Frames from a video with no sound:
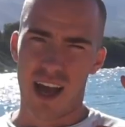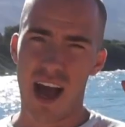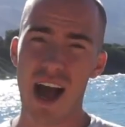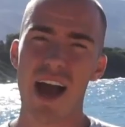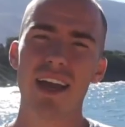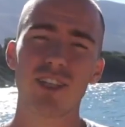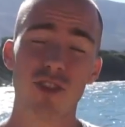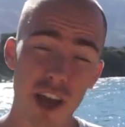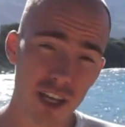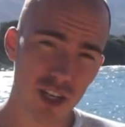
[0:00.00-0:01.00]

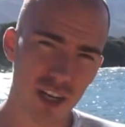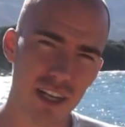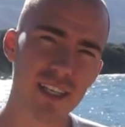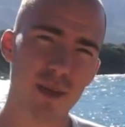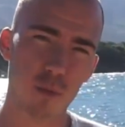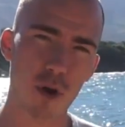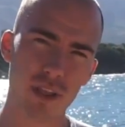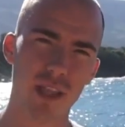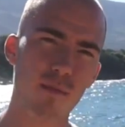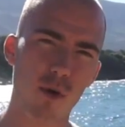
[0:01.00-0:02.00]
Hydration is the
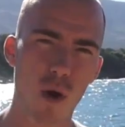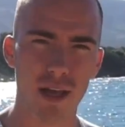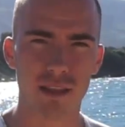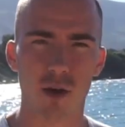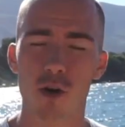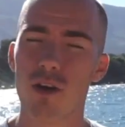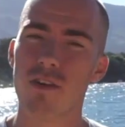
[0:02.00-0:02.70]
point number 1, or